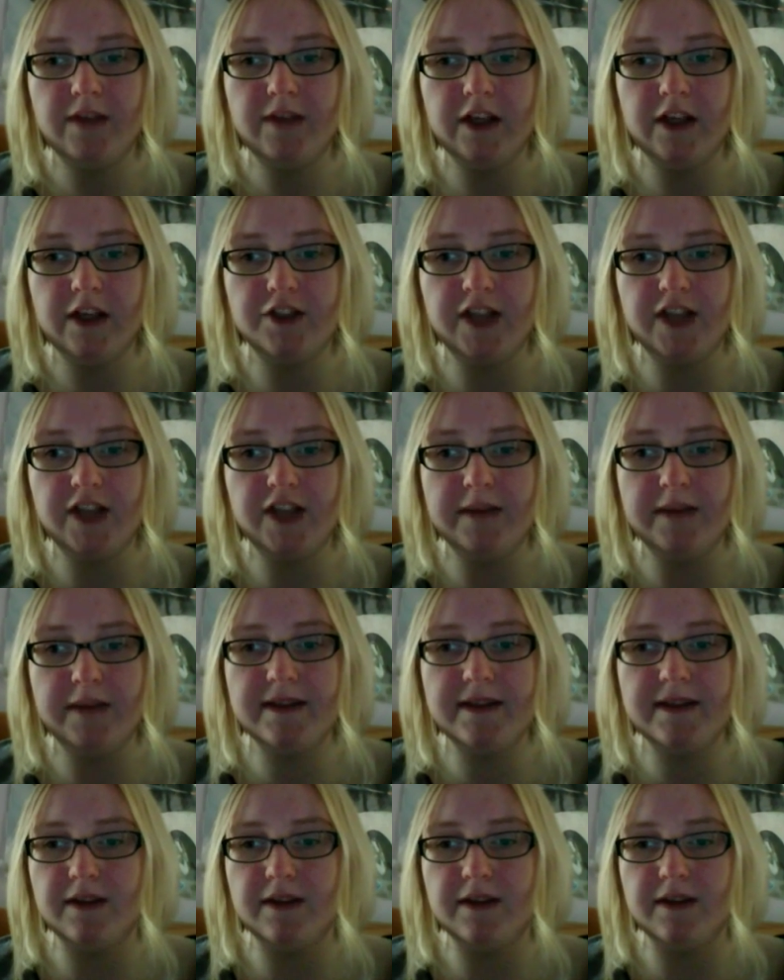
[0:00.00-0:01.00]

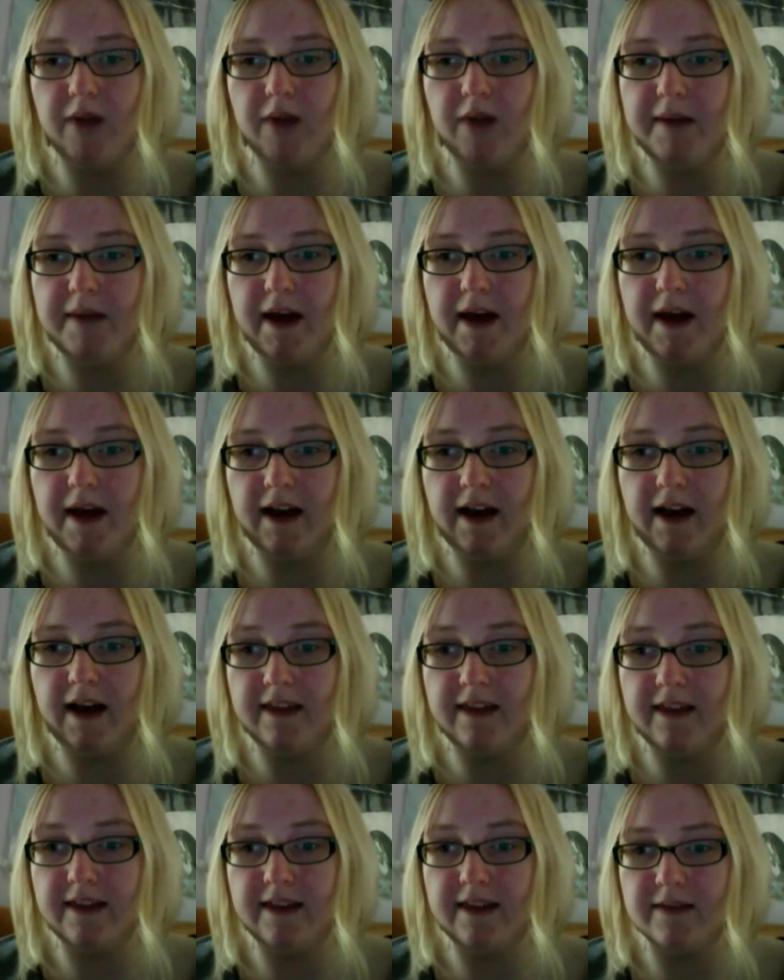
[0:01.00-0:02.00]
Sheamus, and Ryback. I
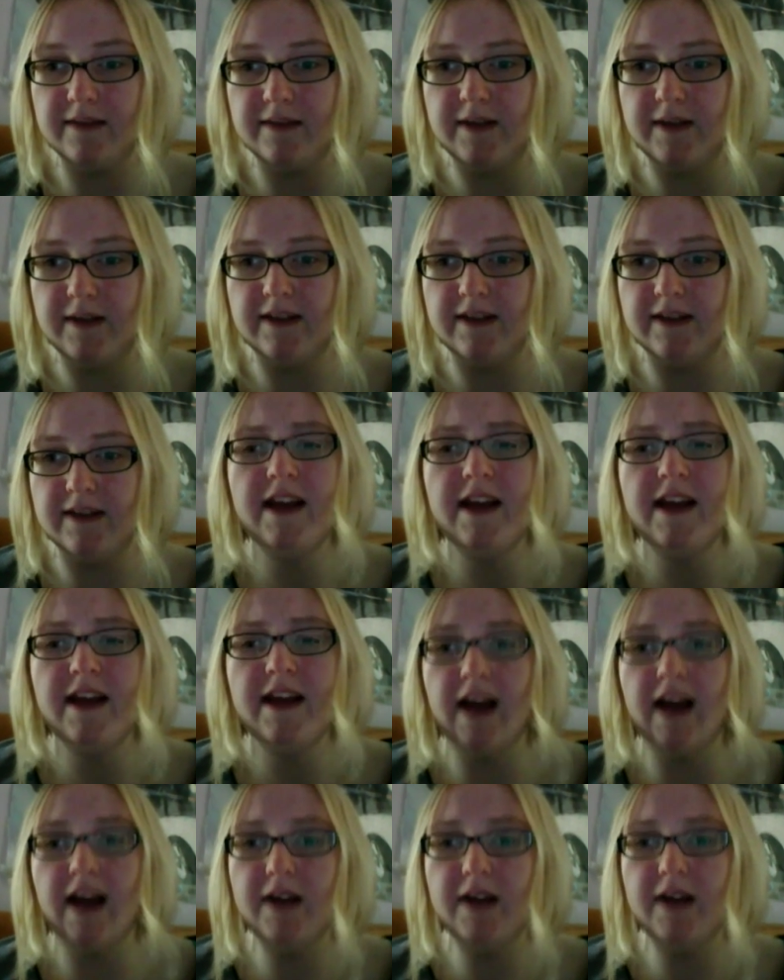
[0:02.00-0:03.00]
think that's what it is. Yeah,
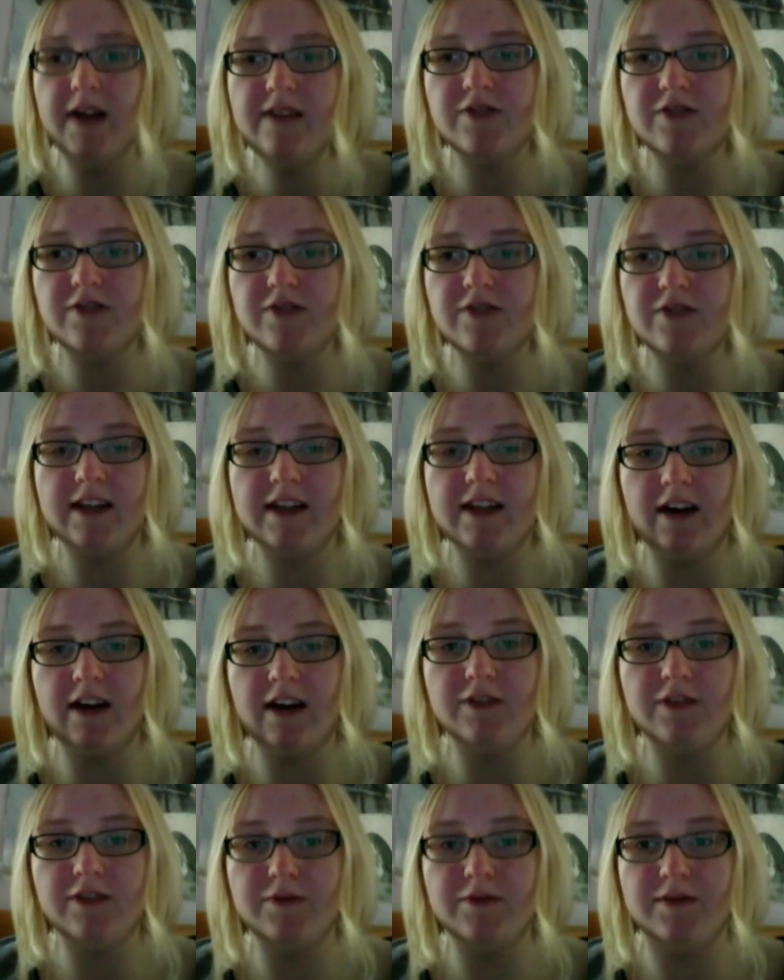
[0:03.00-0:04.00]
I'm kind of shocked that
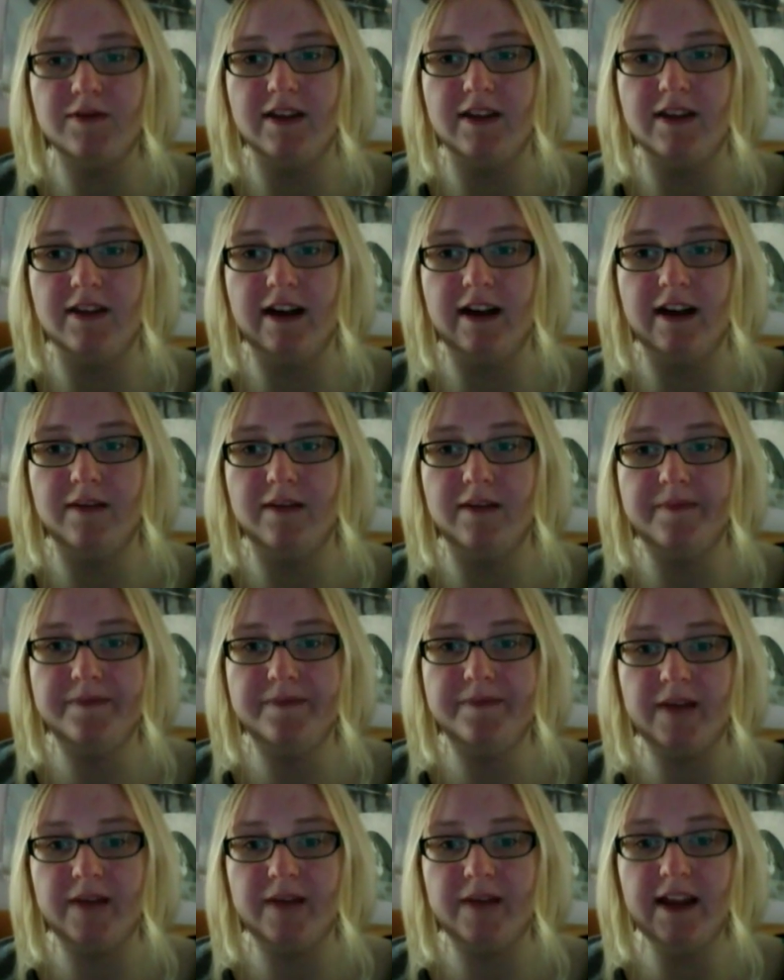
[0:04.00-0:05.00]
R-Truth's in there.
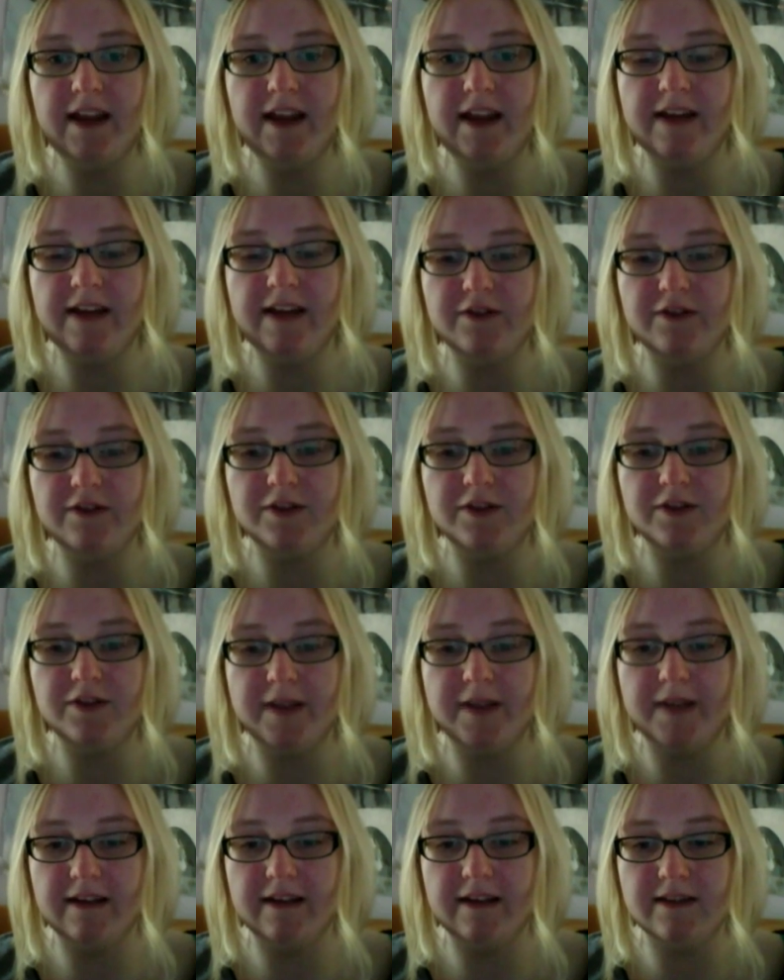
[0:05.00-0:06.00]
I think Neville should be
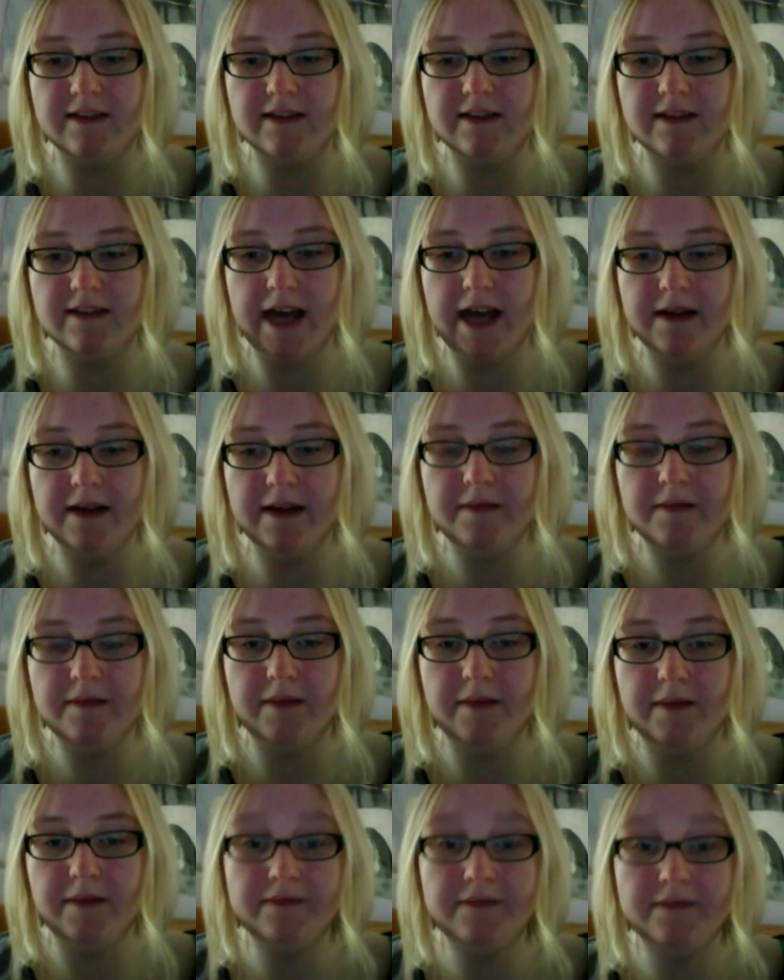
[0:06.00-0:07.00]
in there instead.
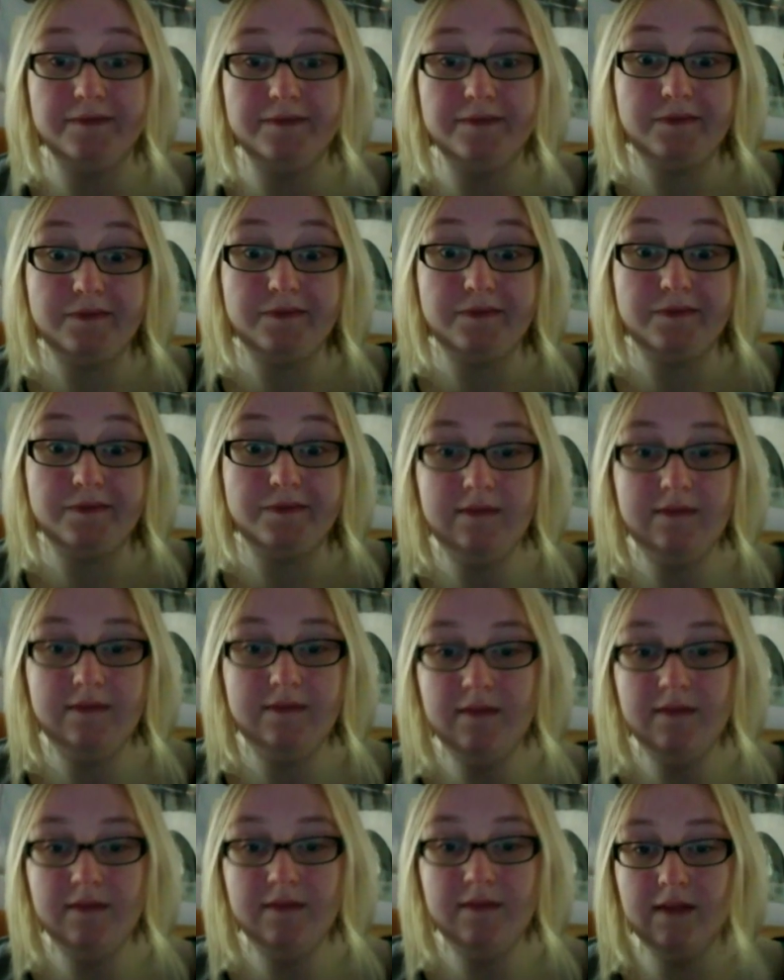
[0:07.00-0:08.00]
But
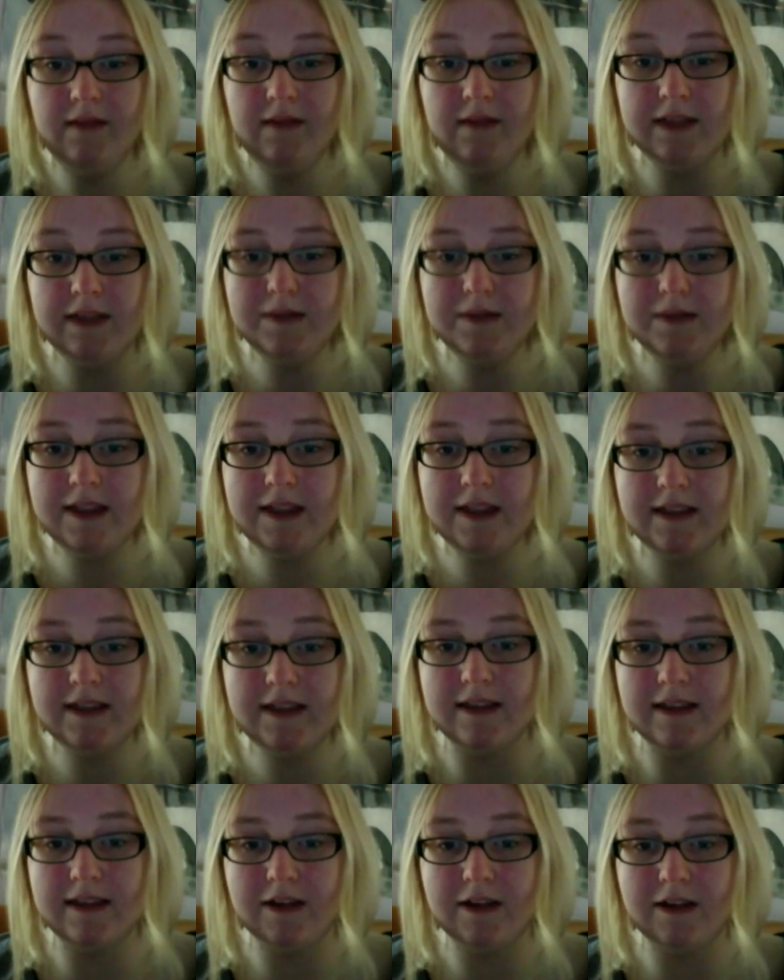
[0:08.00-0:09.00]
that's what they
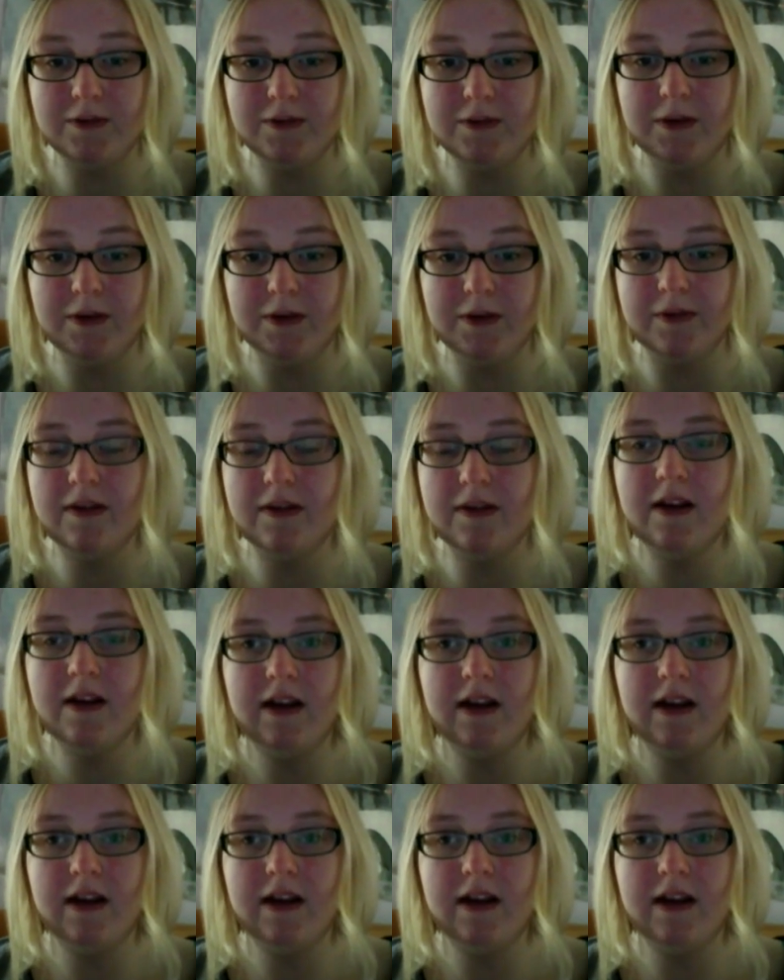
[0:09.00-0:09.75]
said is R-Truth.